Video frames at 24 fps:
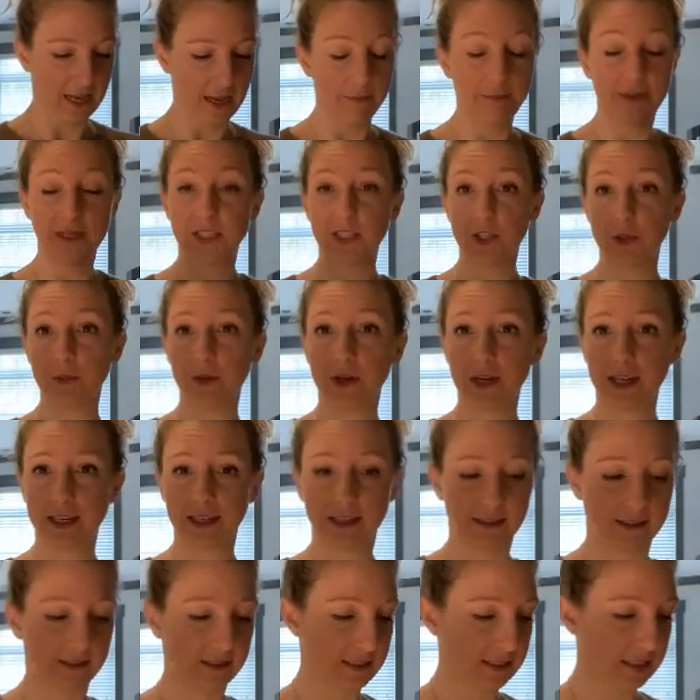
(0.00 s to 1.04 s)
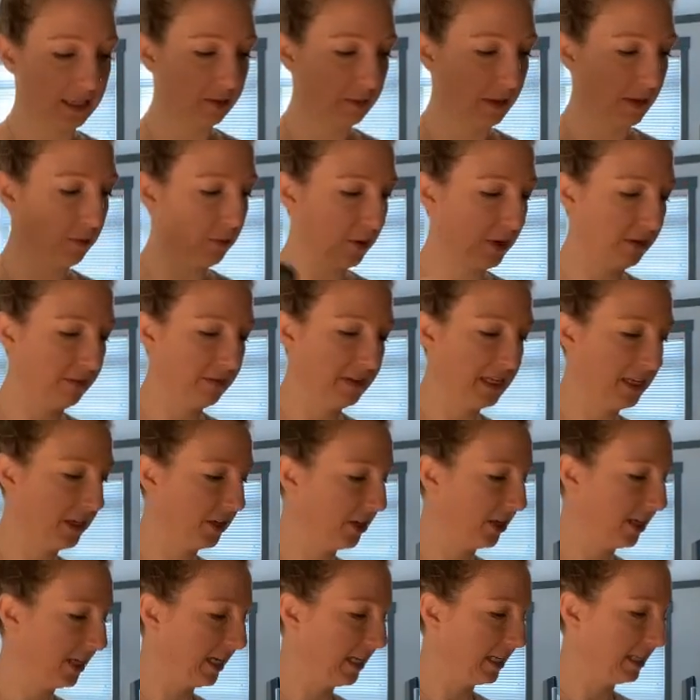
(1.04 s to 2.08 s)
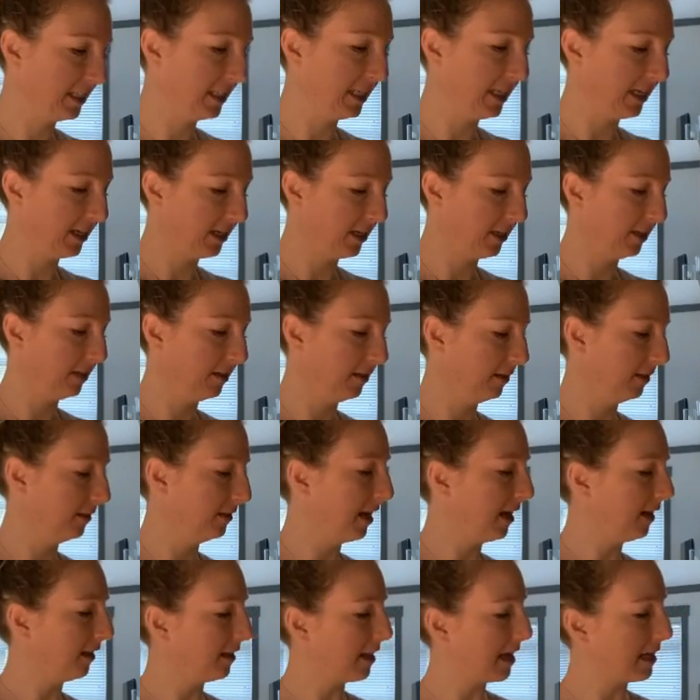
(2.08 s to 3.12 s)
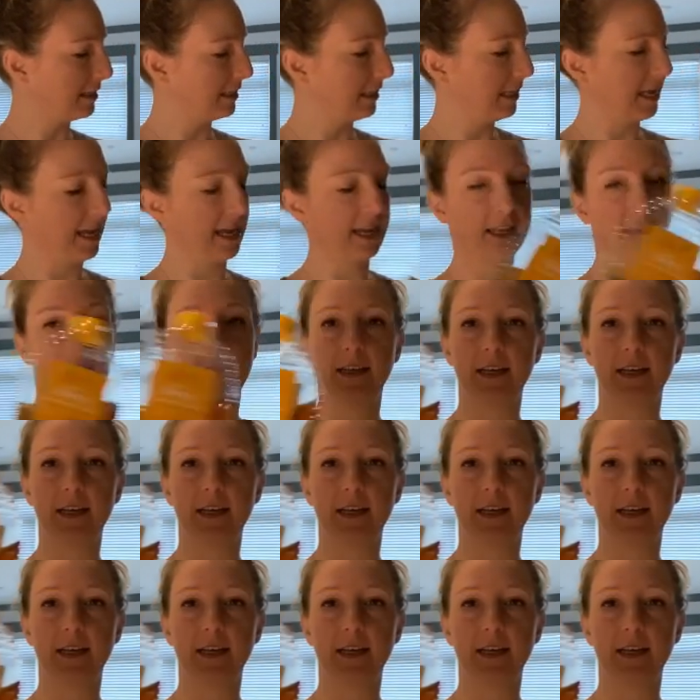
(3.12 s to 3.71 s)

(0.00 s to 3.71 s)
But turmeric is going to be one of the ingredients here. Not a lot today.